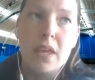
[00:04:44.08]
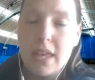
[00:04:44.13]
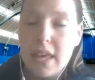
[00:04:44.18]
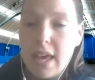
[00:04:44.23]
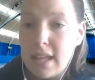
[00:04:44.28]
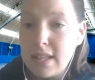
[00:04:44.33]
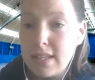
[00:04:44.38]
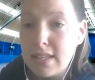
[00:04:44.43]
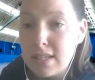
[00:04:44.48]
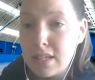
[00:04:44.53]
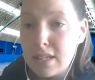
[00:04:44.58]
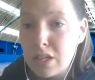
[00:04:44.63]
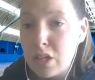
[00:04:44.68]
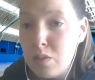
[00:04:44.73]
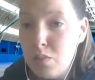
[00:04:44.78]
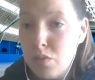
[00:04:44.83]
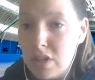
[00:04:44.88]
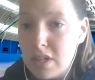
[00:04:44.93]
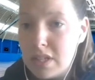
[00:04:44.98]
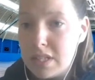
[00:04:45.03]
Kids and
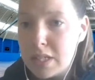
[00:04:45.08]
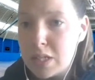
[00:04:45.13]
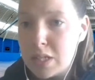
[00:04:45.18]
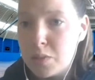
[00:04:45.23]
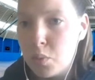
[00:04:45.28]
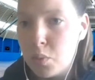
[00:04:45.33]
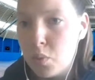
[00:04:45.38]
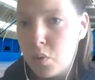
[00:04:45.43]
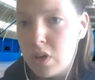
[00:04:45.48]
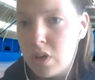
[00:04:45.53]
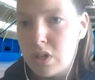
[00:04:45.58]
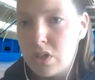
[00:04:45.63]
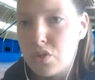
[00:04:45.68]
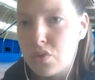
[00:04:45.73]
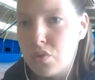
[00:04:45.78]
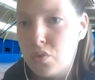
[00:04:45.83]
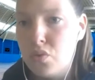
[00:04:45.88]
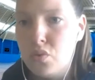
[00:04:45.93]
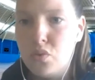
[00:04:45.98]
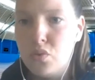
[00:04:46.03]
community sport,
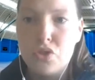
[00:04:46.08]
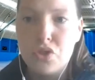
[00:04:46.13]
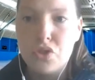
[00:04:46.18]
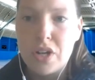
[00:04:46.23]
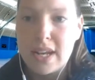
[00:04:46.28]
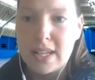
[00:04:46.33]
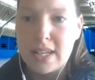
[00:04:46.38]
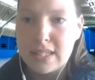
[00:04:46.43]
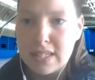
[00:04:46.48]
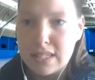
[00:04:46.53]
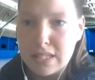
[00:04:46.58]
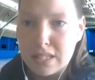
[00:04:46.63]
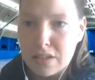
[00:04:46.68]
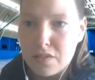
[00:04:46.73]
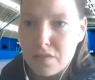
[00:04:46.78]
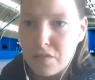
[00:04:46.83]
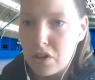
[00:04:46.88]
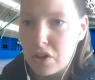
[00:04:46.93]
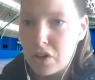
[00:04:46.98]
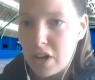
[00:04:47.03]
so trying to
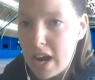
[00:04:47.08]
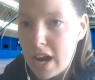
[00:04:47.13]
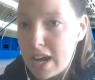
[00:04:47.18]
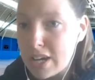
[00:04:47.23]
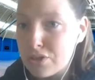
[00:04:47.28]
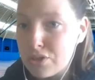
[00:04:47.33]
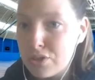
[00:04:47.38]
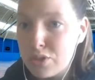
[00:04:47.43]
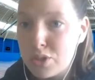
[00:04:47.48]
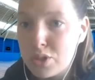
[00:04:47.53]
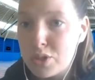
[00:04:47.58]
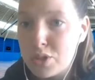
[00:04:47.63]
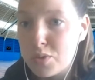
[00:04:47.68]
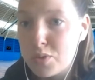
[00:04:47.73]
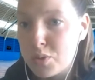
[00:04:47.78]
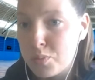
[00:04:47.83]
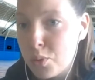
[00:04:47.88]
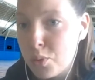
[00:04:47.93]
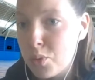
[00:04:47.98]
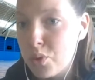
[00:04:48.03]
deliver grassroots
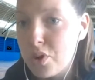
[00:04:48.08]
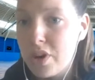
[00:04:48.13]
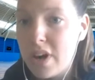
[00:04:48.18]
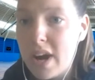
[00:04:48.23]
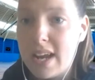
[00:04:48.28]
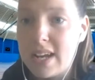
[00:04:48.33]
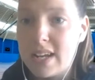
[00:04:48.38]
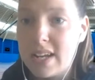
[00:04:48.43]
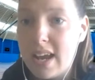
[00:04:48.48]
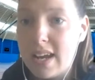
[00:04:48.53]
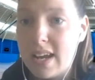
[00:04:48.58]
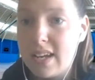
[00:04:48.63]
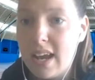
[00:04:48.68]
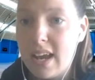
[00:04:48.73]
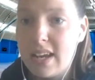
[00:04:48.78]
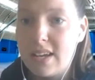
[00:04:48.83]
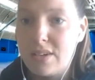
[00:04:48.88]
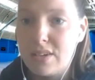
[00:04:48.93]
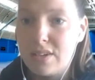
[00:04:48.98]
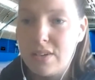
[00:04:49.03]
sport
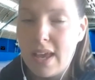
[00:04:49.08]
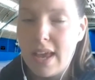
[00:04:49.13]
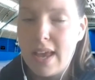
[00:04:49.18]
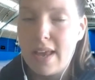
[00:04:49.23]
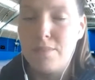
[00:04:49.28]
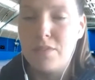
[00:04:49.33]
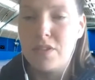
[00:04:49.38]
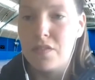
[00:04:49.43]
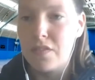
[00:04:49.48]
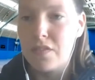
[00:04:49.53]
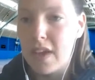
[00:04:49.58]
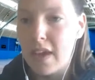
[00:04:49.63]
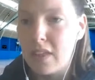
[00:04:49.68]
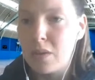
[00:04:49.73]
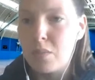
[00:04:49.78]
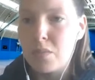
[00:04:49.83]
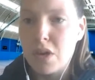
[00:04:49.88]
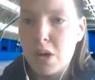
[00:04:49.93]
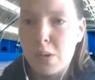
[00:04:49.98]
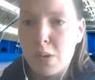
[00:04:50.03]
and
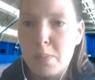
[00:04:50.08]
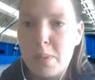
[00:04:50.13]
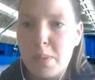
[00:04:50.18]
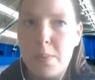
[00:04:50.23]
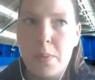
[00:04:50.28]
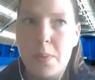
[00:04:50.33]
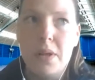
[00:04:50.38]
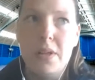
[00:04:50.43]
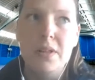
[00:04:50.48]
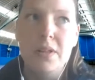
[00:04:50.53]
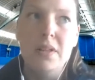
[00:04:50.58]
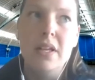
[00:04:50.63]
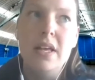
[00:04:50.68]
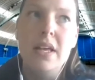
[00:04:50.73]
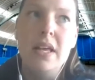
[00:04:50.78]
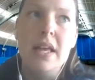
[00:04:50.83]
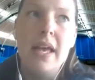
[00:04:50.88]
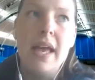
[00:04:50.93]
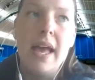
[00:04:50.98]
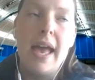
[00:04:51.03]
develop young people.
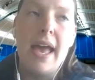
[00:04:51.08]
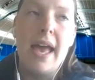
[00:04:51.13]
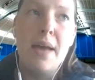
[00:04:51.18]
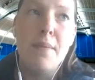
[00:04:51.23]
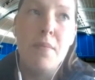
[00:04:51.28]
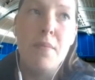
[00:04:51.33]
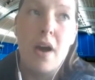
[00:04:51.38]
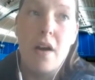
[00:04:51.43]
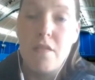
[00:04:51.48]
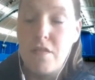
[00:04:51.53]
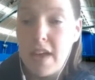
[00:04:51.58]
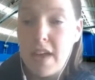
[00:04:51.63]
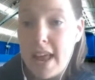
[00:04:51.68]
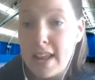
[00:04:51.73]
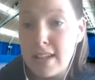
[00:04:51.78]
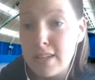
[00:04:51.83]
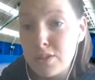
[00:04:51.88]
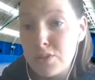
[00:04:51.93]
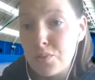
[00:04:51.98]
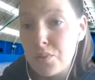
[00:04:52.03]

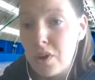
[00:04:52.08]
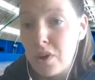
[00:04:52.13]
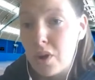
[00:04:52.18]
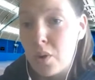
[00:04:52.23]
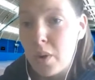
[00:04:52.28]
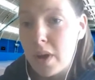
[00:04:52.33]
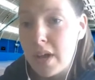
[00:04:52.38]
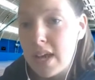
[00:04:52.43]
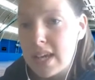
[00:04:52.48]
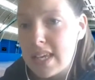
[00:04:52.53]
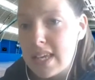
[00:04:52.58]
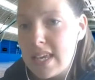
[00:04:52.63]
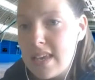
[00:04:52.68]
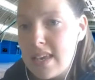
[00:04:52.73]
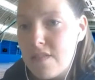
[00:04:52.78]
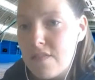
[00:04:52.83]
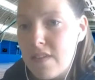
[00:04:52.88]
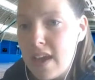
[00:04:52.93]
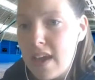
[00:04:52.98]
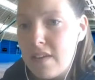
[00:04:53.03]
Events, we're quite a
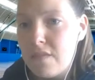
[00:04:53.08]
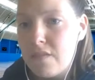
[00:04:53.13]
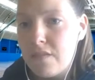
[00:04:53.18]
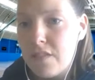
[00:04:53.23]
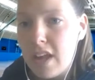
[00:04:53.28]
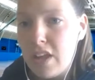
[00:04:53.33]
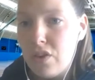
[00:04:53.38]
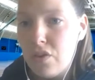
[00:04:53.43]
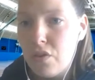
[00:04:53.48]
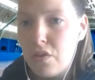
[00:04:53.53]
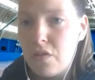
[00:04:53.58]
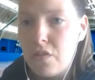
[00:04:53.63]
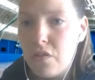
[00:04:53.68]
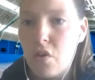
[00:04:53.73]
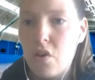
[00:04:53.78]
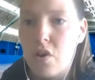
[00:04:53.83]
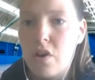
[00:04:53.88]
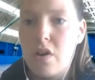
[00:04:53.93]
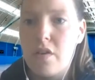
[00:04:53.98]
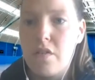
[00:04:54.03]
key event venue
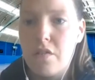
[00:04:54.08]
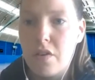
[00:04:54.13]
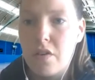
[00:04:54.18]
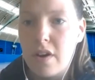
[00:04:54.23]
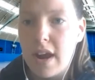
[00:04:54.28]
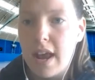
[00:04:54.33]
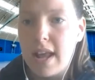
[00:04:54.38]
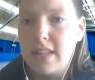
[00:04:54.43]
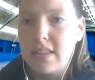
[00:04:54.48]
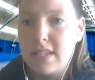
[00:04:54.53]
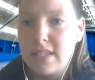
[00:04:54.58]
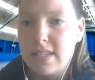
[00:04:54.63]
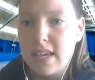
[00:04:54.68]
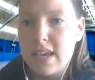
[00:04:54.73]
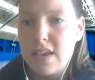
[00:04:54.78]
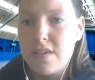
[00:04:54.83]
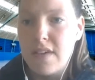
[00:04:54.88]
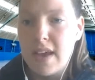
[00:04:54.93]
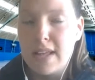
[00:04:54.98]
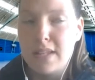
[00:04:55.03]
for the
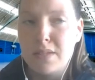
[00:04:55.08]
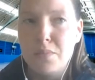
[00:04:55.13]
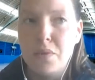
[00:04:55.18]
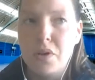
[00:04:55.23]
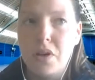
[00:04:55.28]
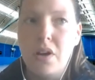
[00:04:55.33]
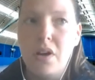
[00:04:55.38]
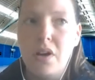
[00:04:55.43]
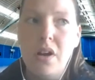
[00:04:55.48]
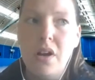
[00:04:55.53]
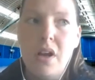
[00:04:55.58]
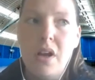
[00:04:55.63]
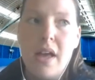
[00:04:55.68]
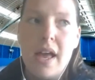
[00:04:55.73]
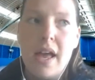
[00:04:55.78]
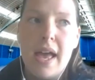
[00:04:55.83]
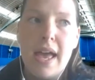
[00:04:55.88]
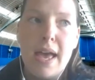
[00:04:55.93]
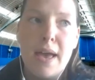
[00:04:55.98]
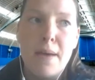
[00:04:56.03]
City of Edinburgh.
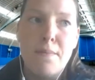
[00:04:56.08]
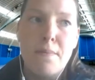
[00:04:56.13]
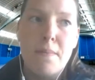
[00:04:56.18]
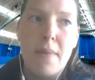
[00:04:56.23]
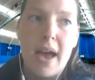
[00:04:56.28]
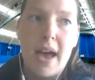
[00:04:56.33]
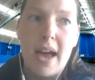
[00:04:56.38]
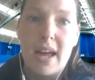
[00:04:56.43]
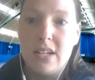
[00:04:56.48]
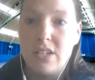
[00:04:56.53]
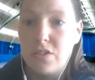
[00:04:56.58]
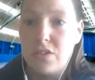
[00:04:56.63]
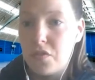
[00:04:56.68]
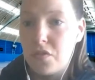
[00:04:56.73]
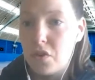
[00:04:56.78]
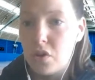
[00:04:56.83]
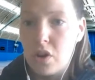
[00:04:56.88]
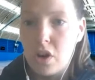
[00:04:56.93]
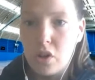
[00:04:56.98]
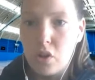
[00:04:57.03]
and
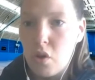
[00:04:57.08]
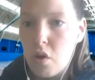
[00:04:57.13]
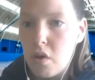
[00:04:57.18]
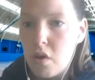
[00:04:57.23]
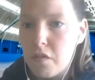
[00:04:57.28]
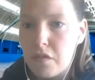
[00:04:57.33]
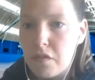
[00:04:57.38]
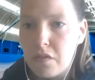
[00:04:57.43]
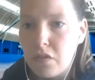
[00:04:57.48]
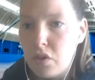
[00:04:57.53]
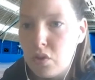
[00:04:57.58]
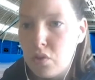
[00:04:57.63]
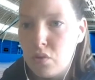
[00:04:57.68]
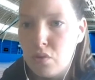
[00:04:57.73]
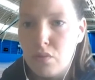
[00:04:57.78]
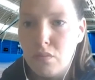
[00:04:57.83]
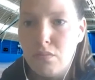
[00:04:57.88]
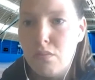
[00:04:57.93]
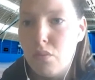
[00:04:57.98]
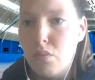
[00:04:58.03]
for a lot of, you
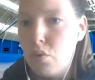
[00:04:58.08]
know,